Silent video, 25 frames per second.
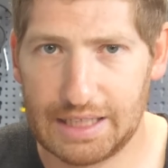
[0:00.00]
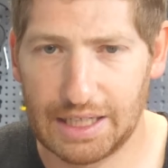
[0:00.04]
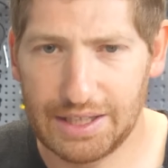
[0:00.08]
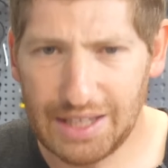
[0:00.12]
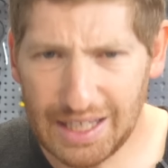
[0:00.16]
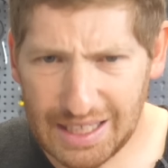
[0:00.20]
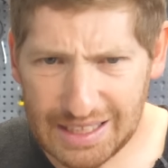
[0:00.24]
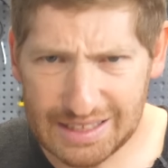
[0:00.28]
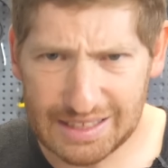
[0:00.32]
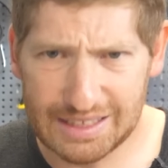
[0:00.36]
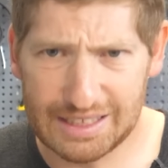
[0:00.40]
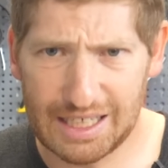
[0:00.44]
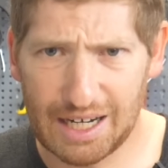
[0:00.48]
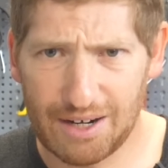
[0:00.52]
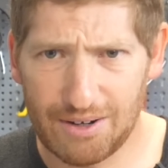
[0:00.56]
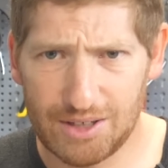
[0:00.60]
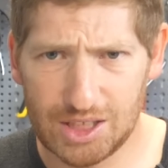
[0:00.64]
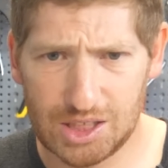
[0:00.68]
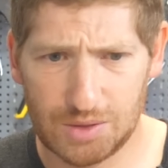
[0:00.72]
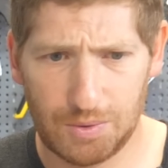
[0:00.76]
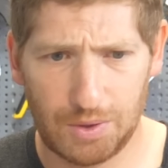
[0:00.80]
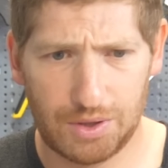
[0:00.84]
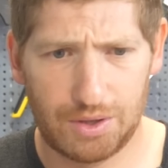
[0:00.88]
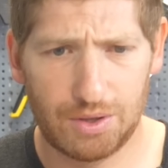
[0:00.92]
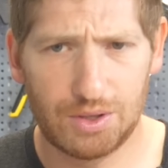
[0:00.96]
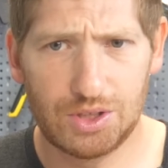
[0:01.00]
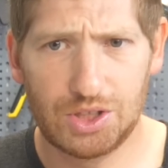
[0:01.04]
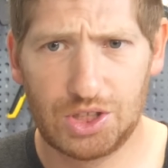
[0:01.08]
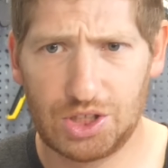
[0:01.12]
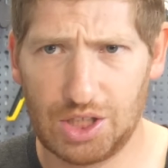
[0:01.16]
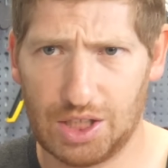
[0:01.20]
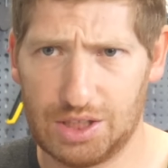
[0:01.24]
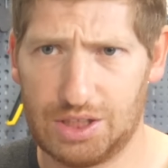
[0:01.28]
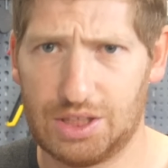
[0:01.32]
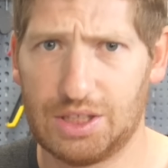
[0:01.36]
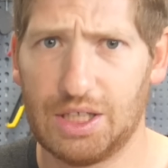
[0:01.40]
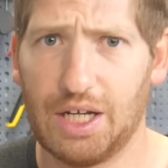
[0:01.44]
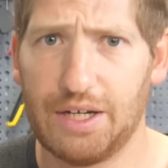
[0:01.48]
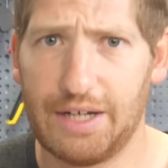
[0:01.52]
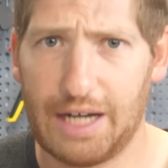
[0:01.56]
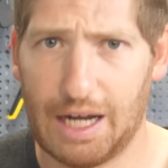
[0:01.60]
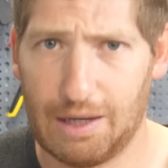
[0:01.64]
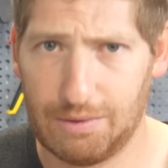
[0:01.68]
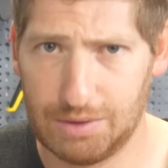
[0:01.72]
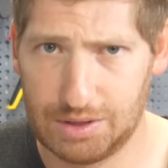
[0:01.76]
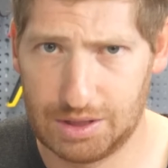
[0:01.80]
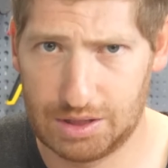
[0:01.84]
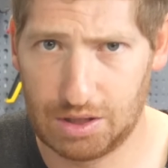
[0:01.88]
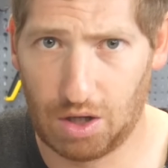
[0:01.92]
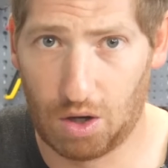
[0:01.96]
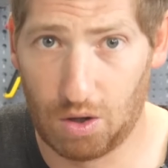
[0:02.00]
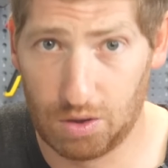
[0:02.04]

And I think Saris, with their just announced